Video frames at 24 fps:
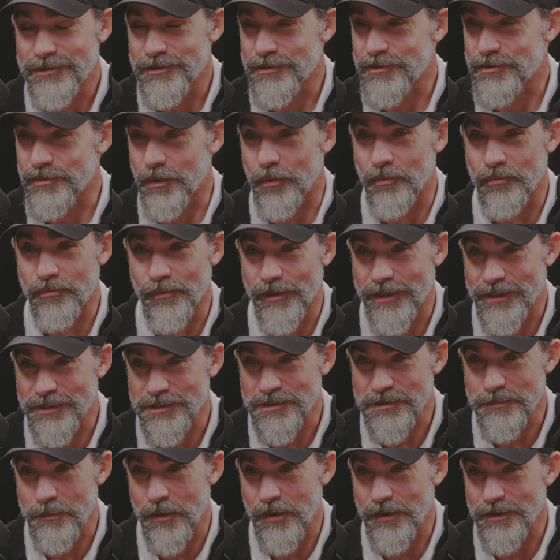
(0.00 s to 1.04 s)
so
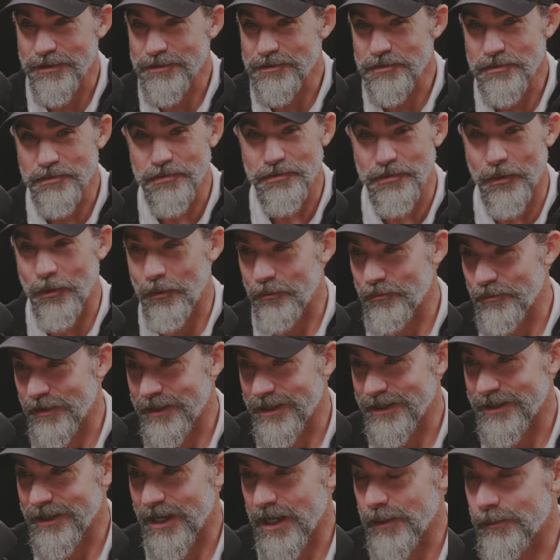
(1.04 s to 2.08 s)
freaking smart, so
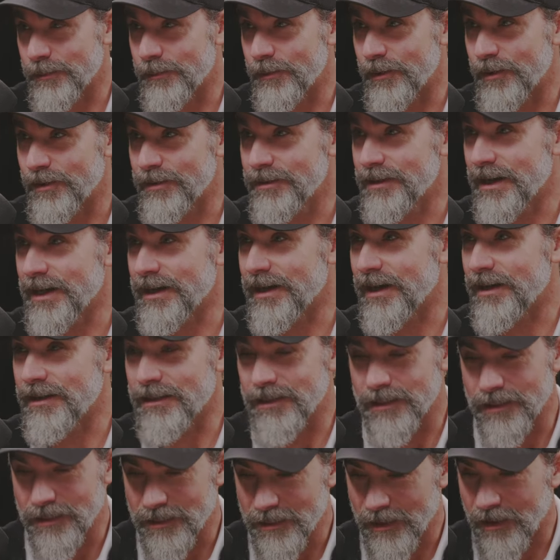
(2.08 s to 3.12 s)
freaking capable. Like,
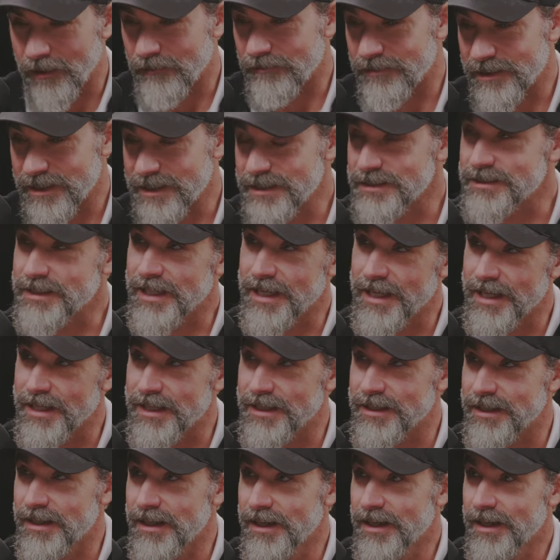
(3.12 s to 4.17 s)
love this
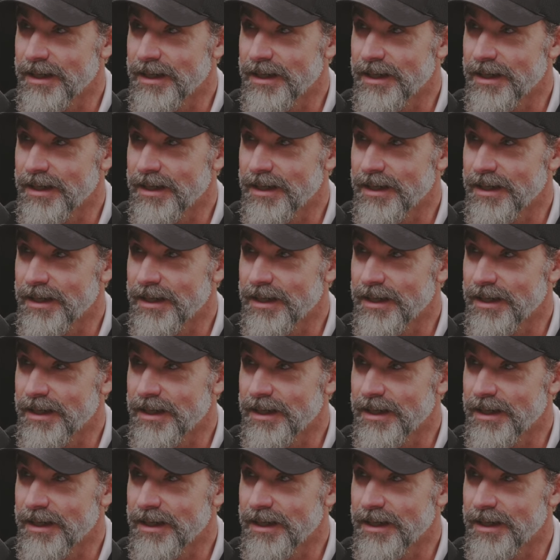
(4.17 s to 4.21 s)
kid